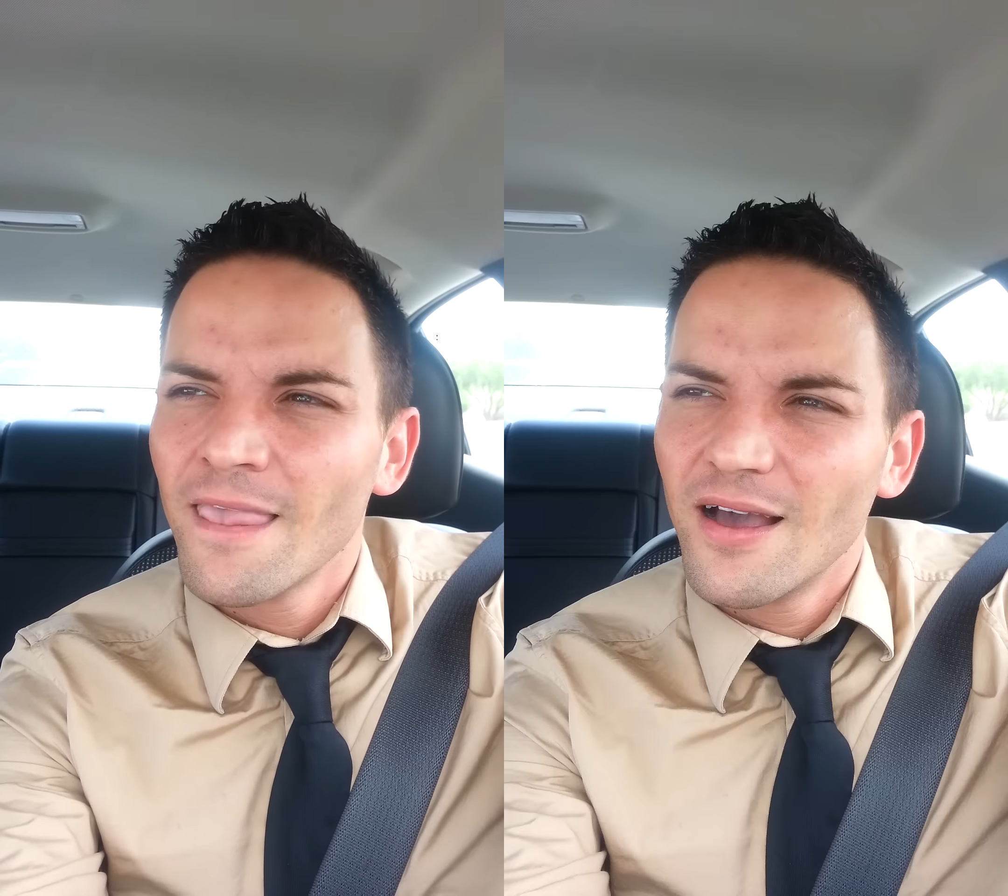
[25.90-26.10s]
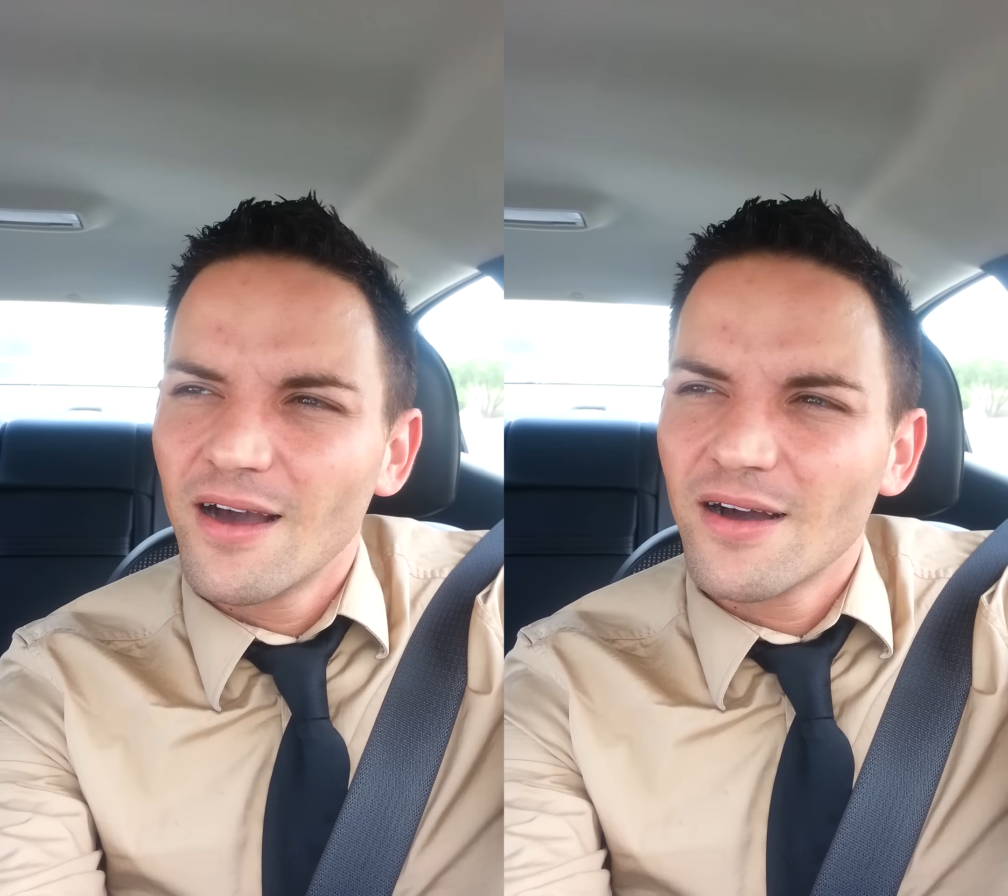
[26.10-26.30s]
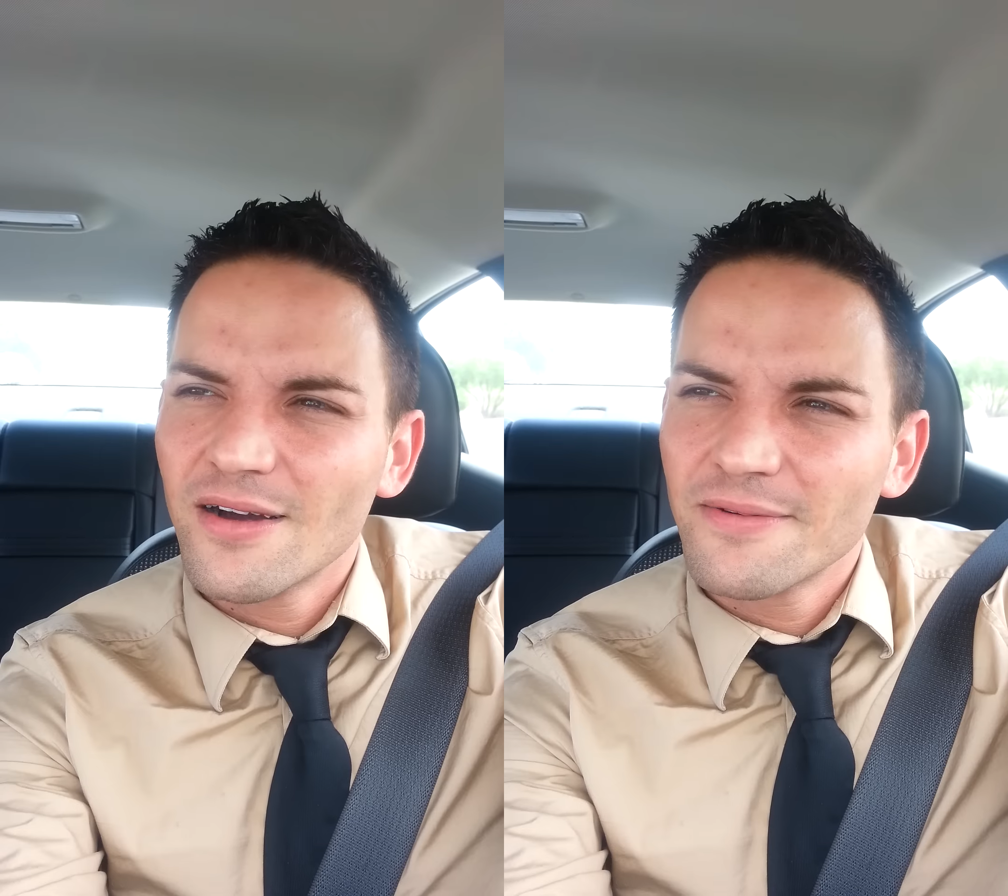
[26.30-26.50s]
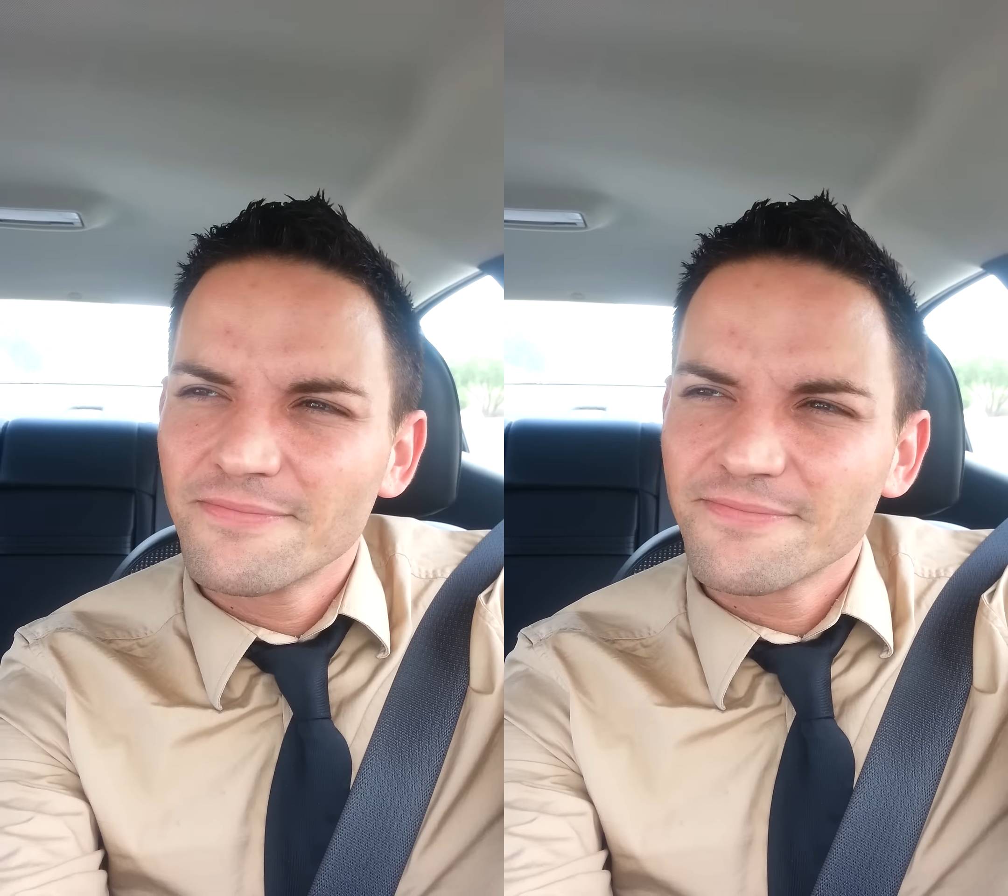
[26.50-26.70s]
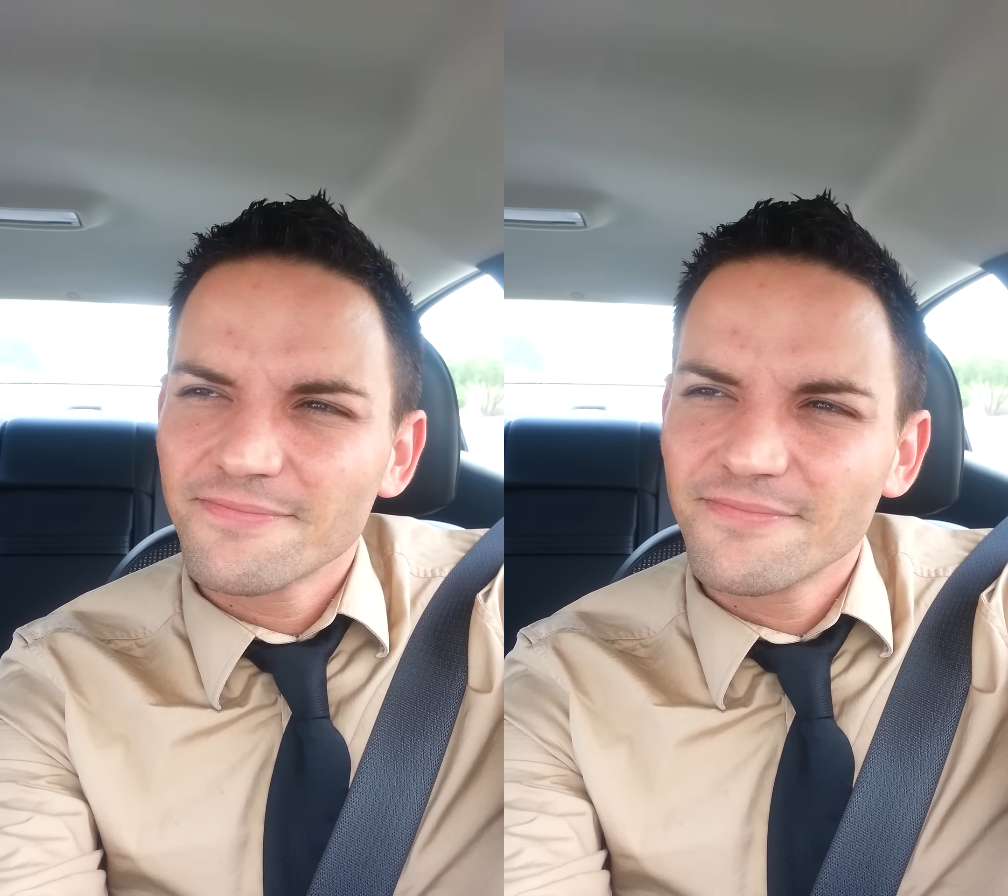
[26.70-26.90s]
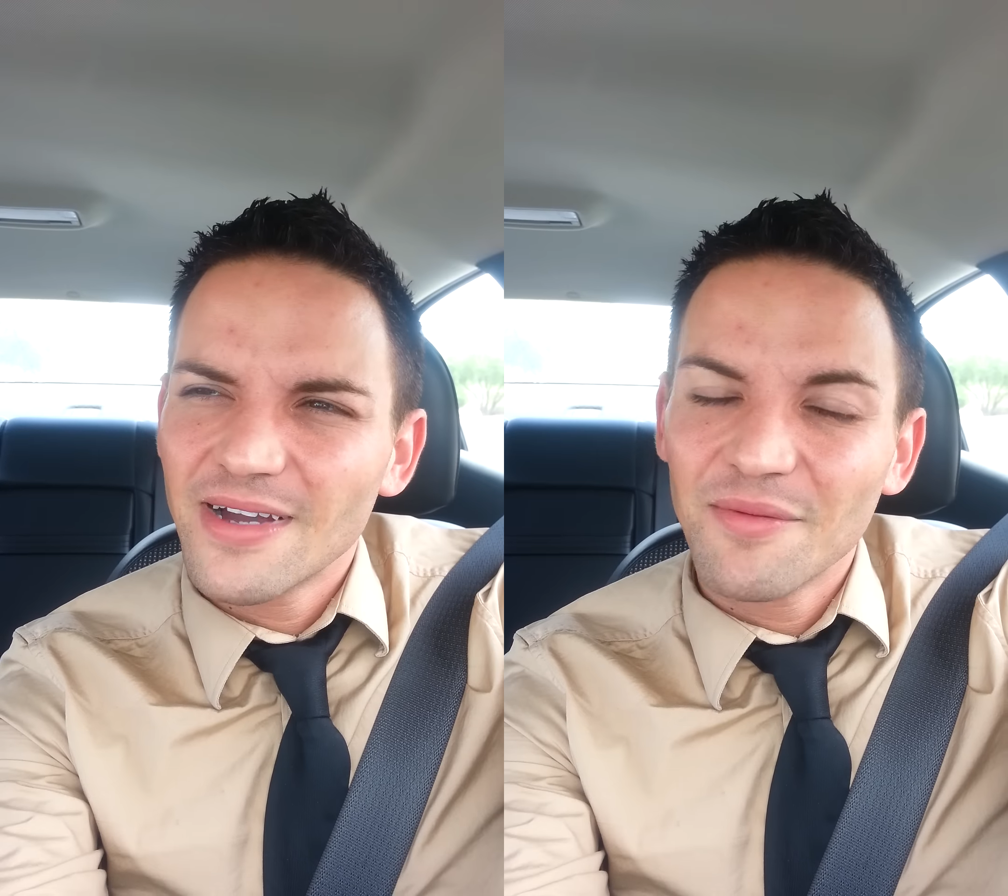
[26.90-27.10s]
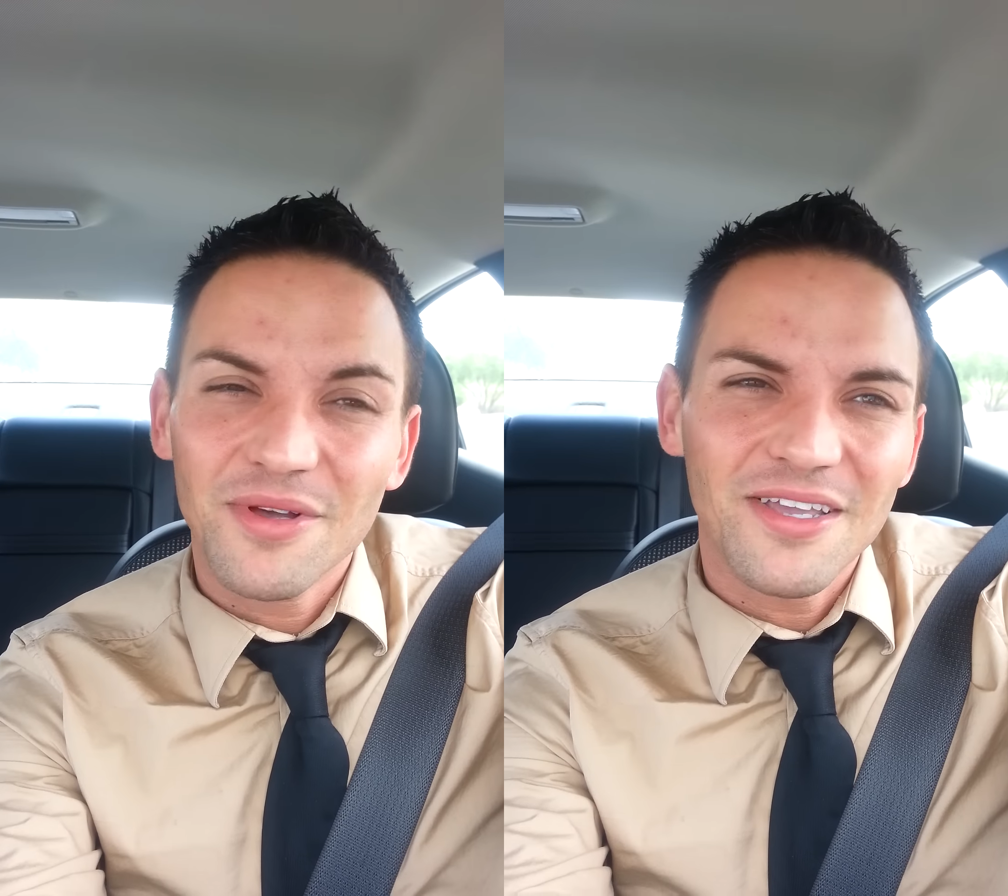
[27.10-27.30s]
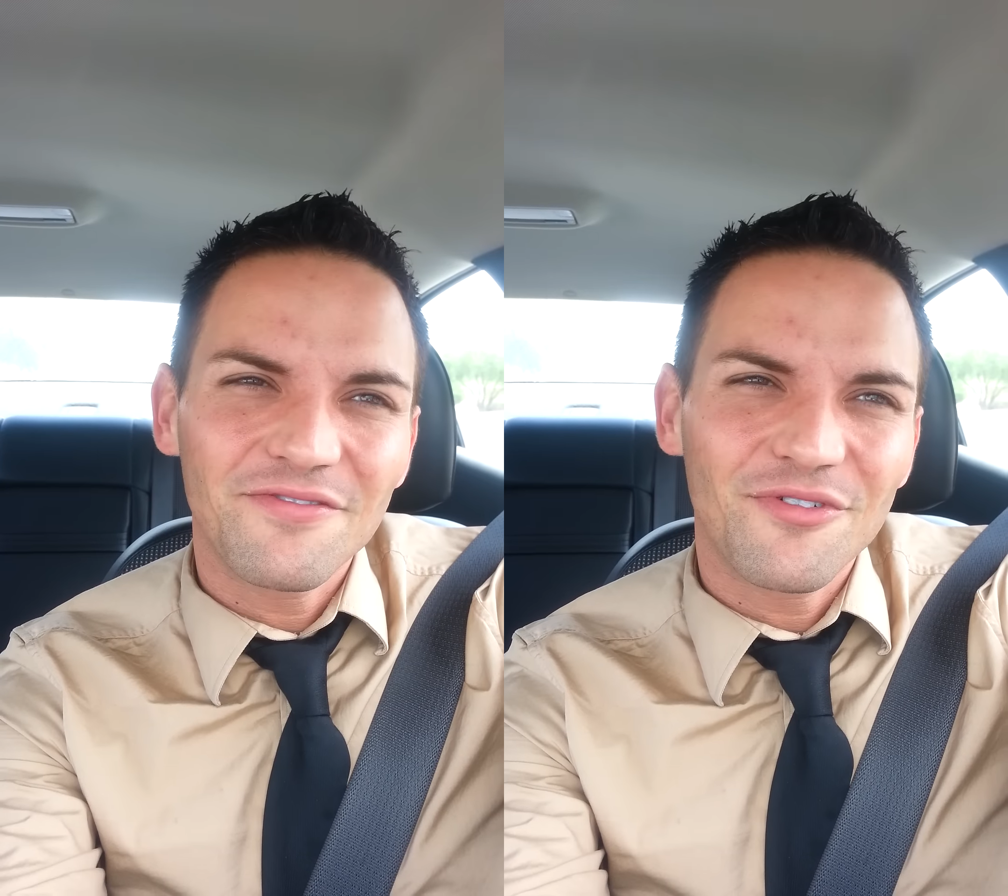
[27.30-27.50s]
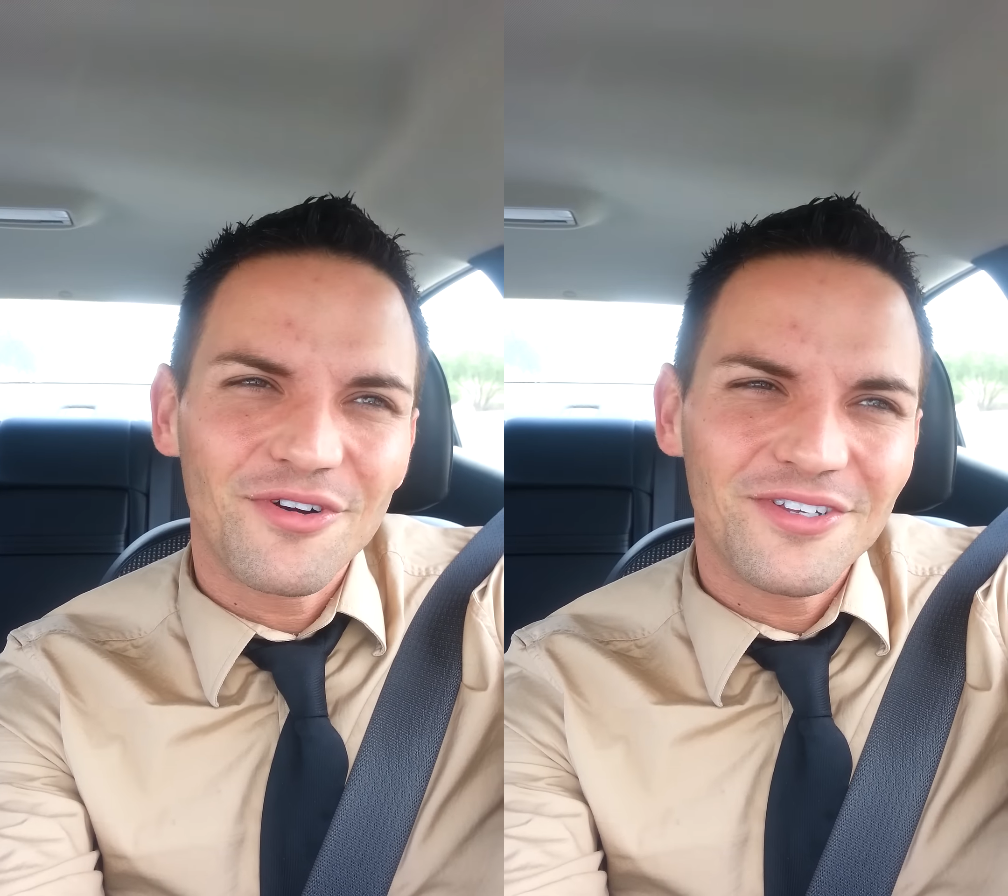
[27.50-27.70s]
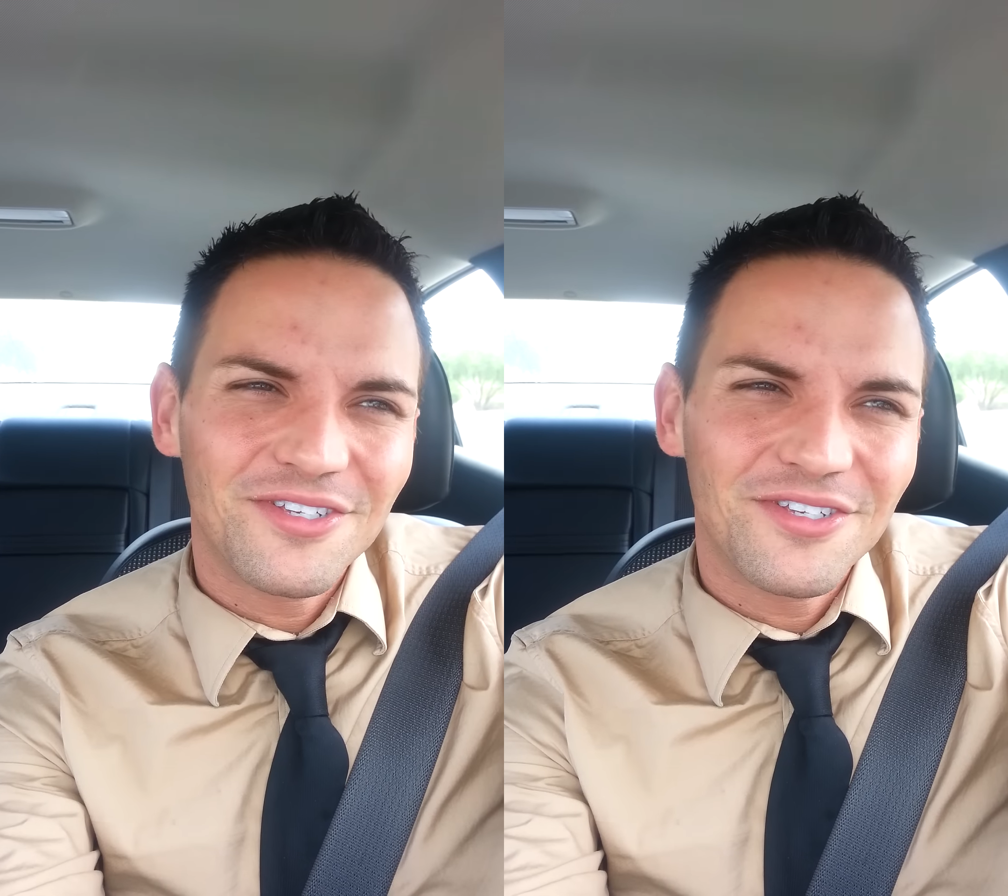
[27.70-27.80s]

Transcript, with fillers: Um, I'm looking forward